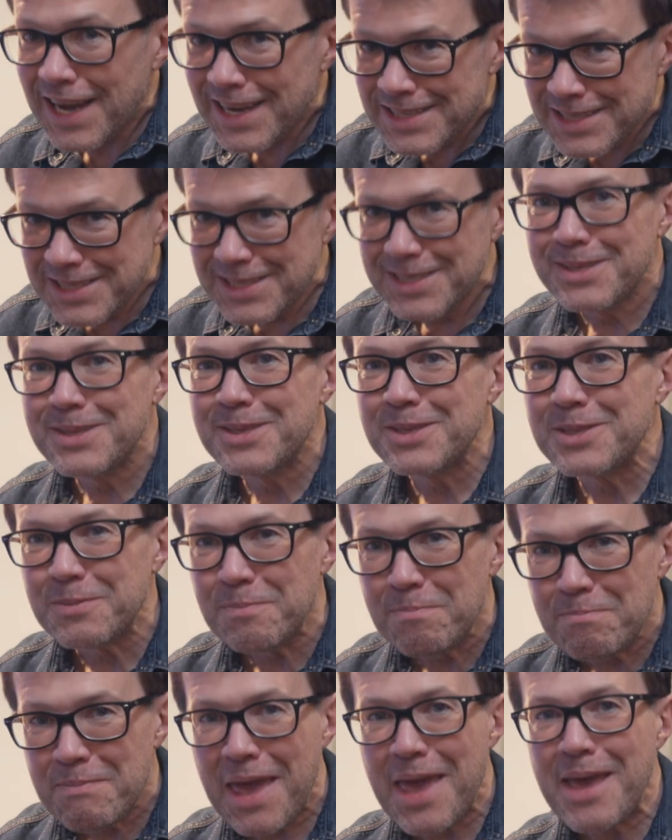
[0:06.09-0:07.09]
I
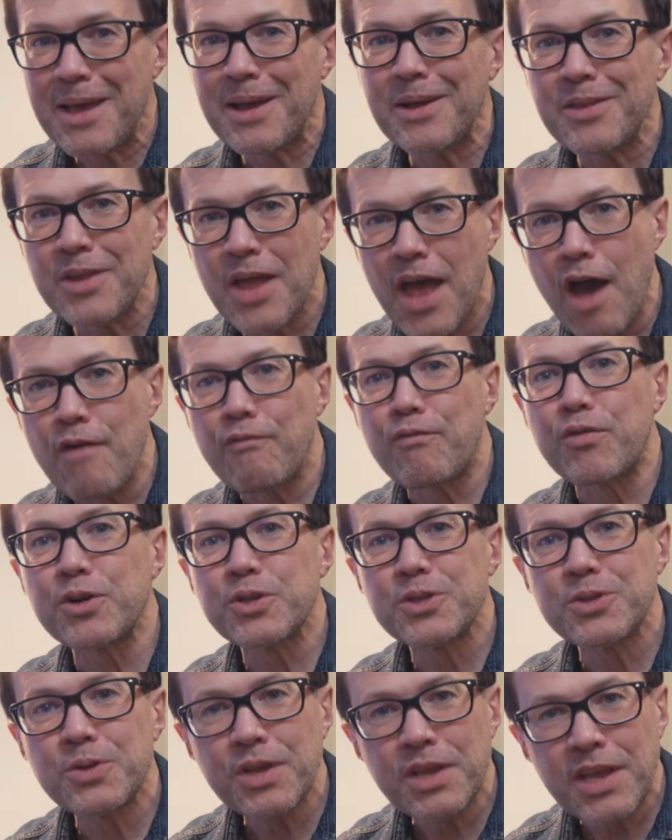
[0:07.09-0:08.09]
didn't make an
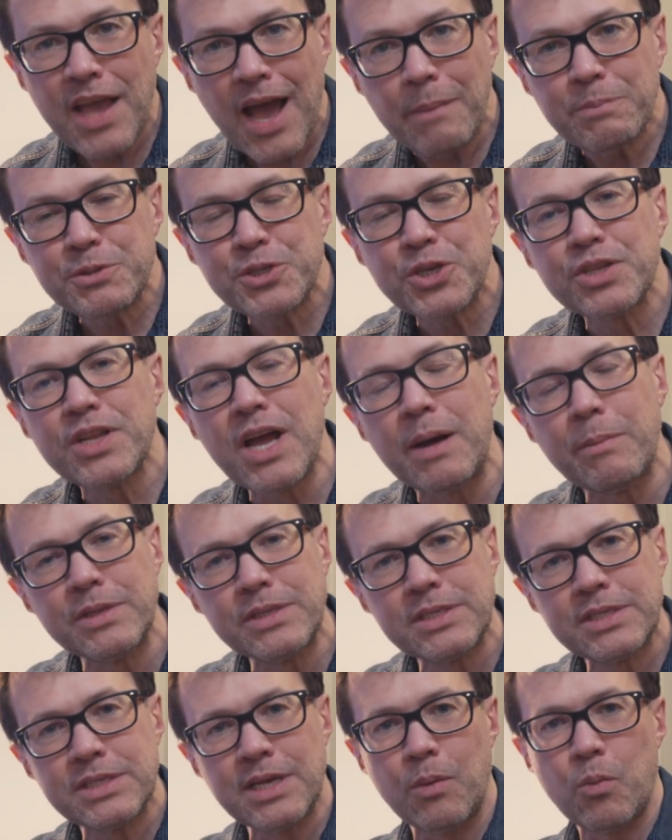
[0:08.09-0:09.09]
effort to capture them
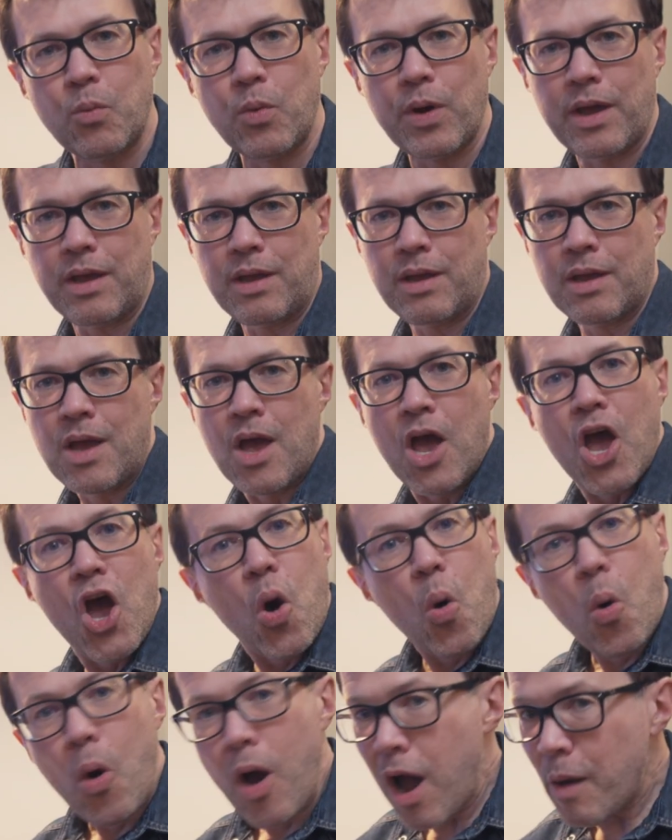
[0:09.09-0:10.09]
in some way.
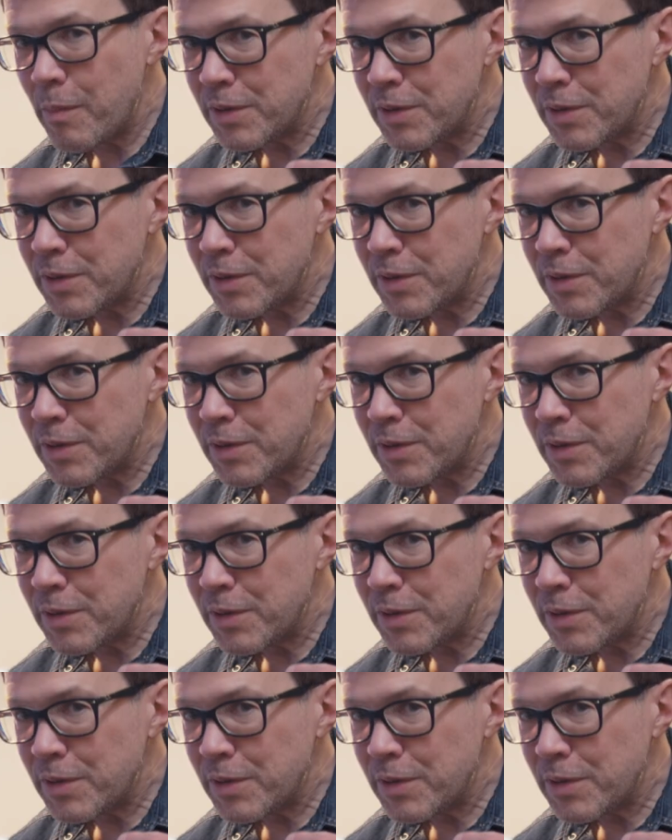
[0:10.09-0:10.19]
Or how